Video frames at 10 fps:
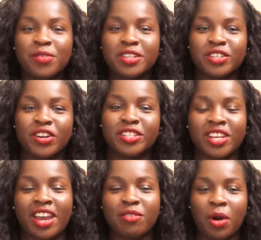your girl Jay
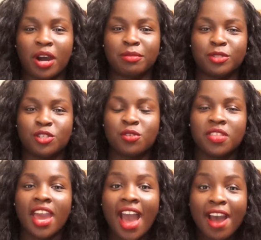and welcome to the
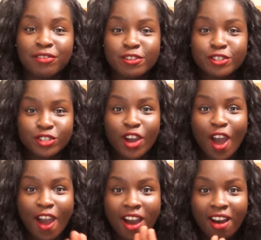after
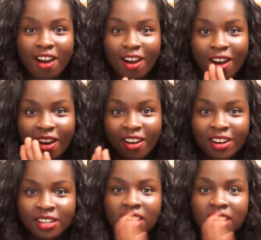show.